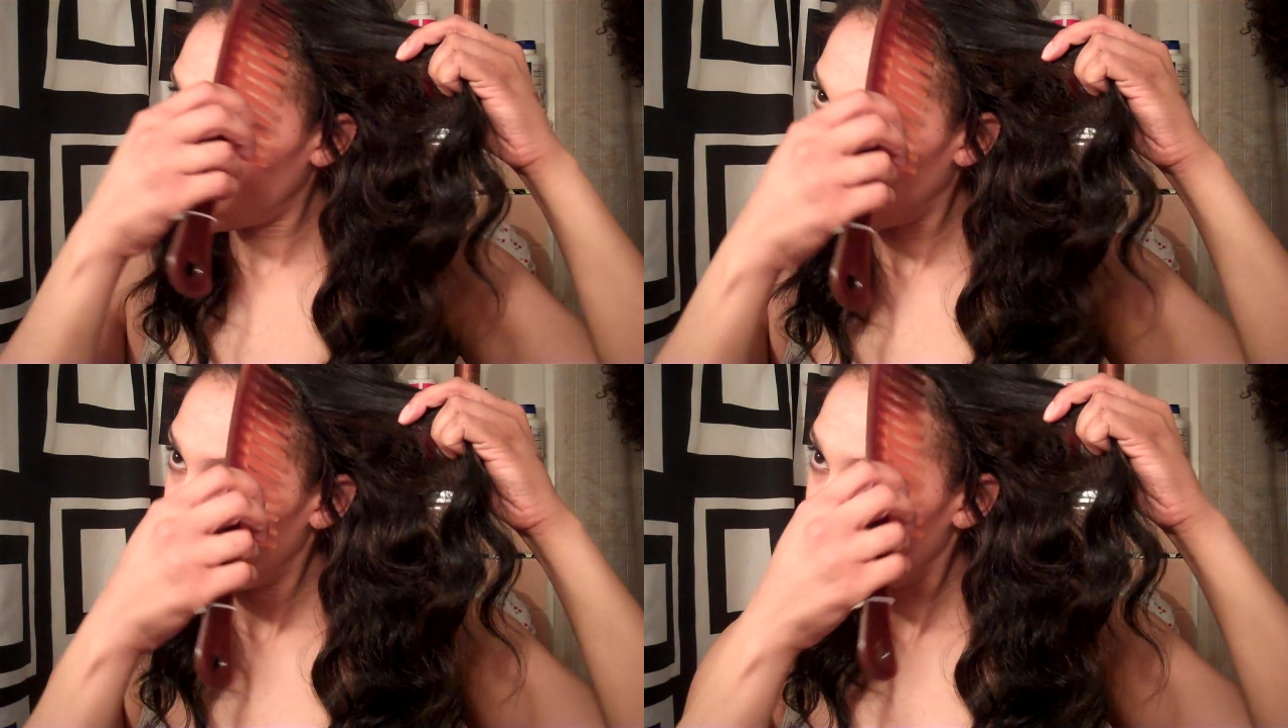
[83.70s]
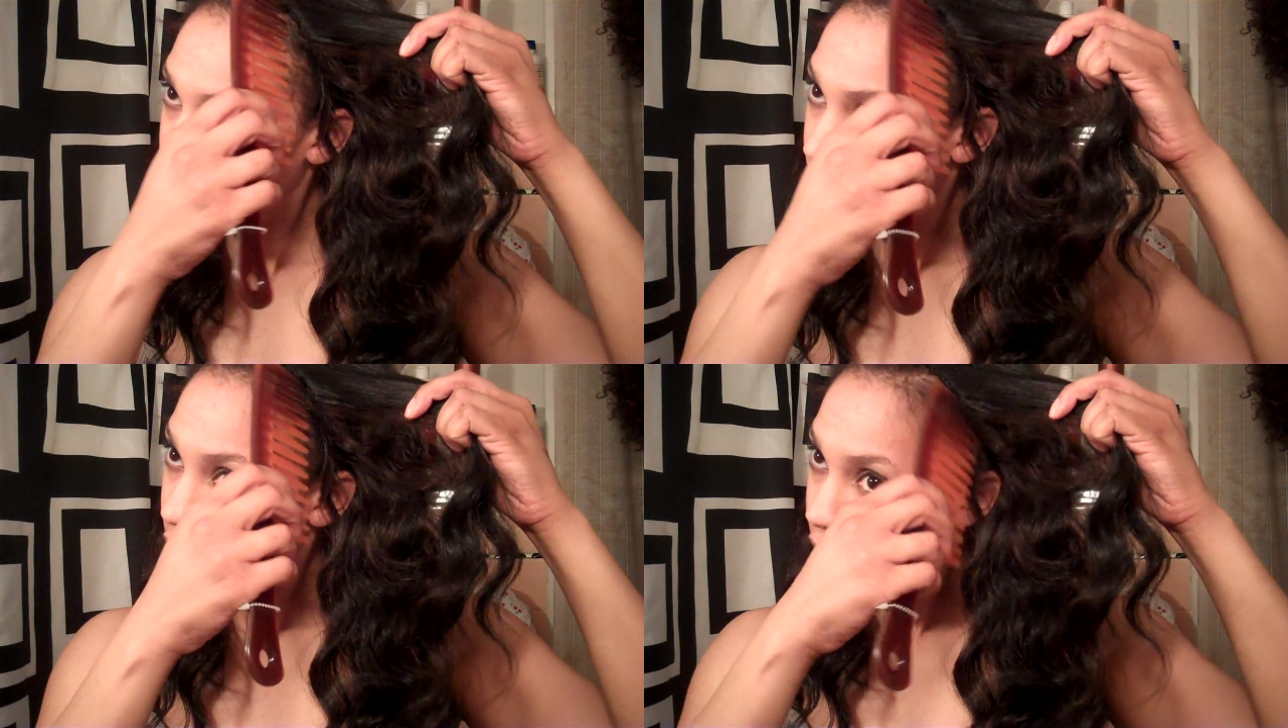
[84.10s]
pull my own
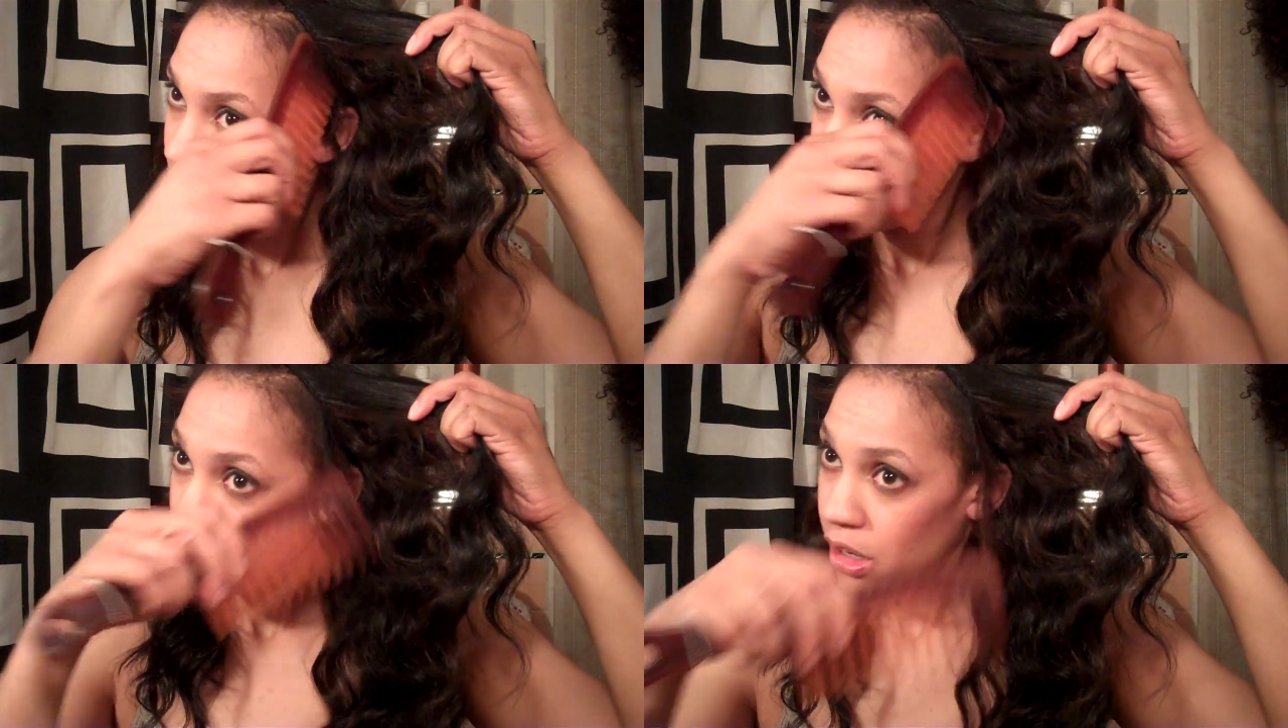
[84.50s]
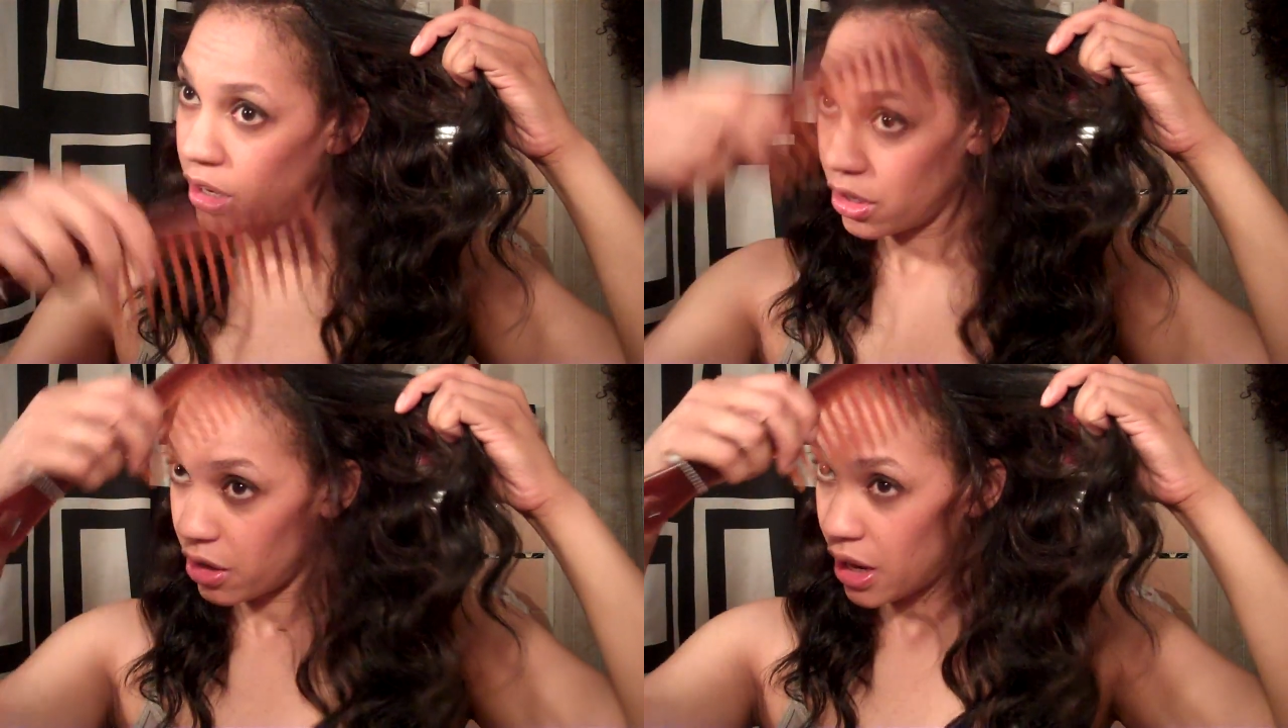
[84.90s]

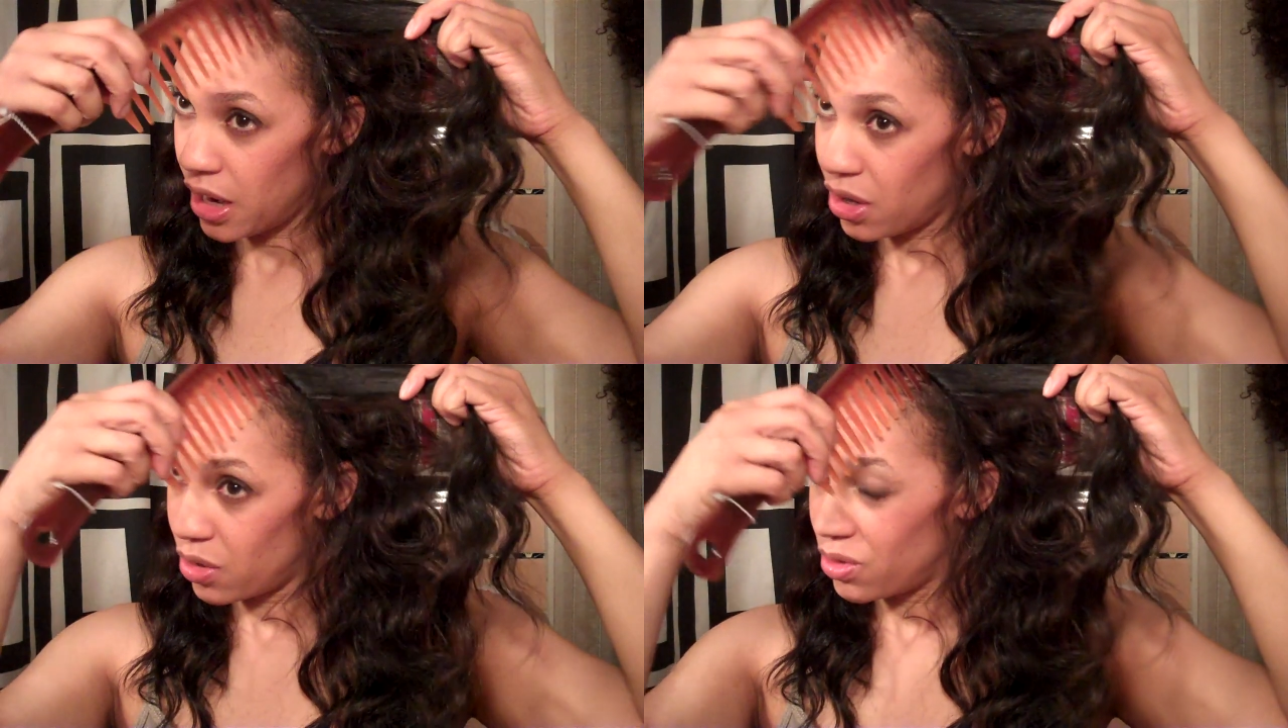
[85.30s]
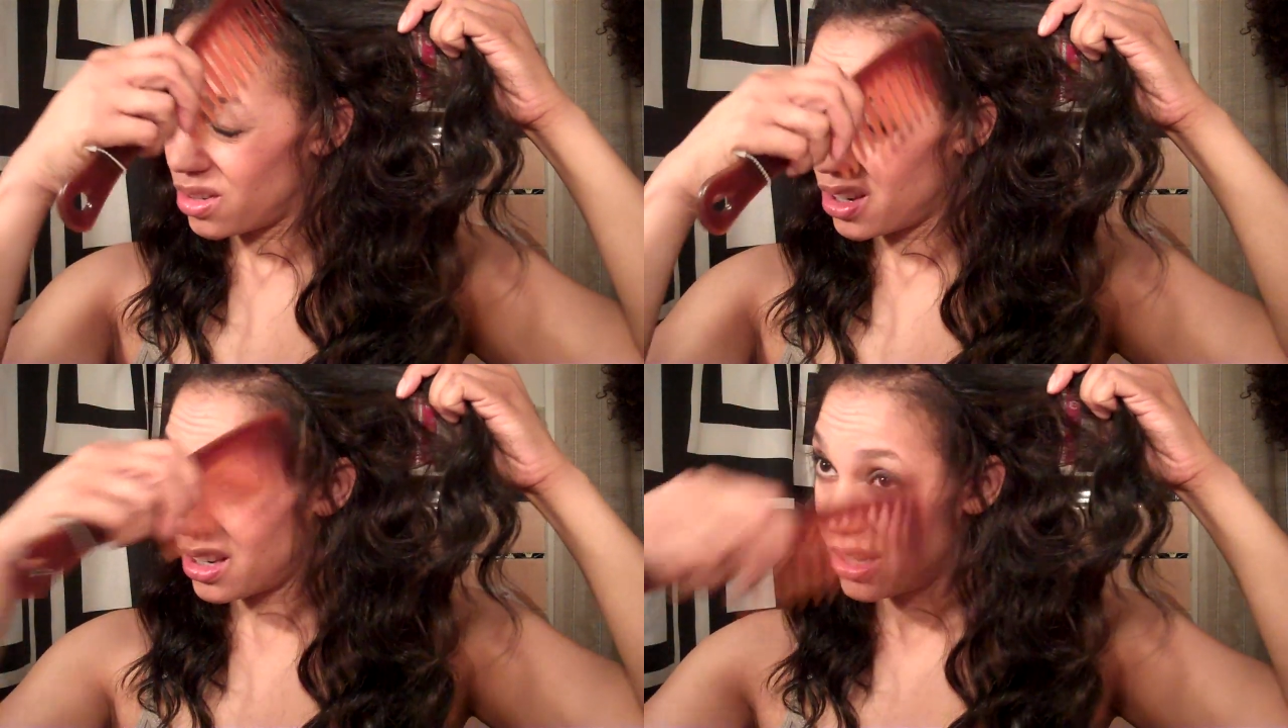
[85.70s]
hair
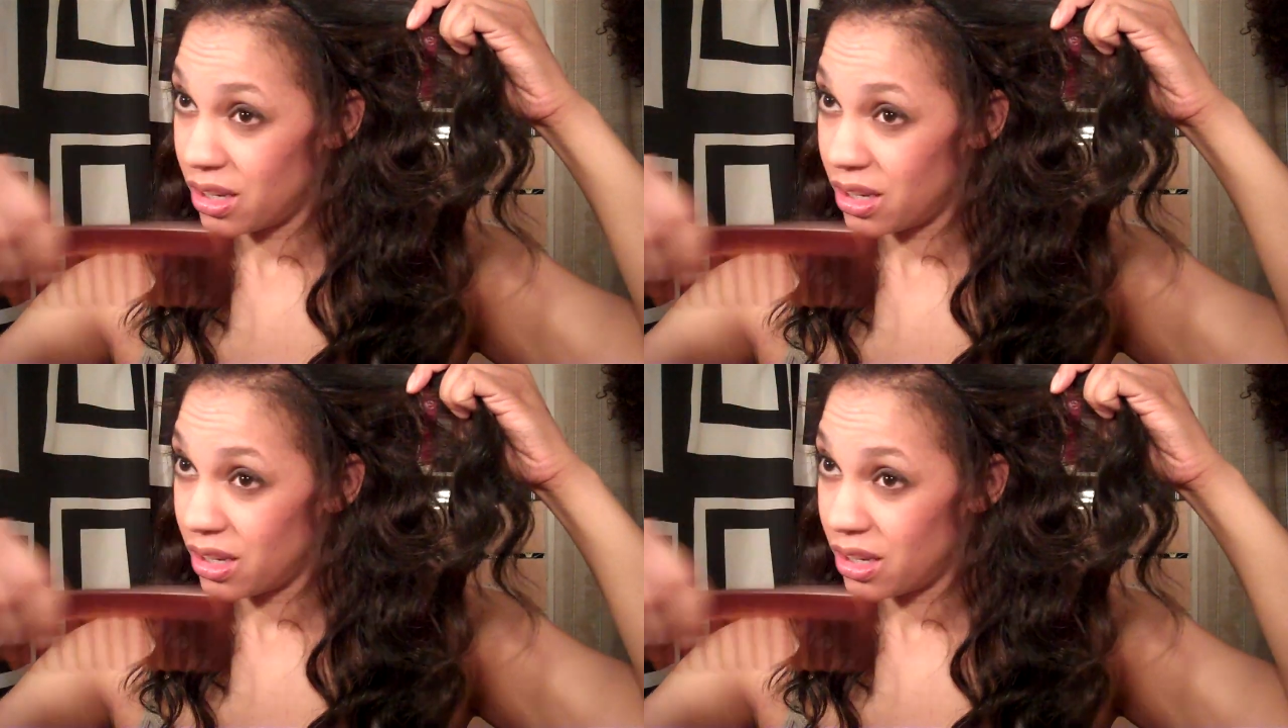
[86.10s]
out.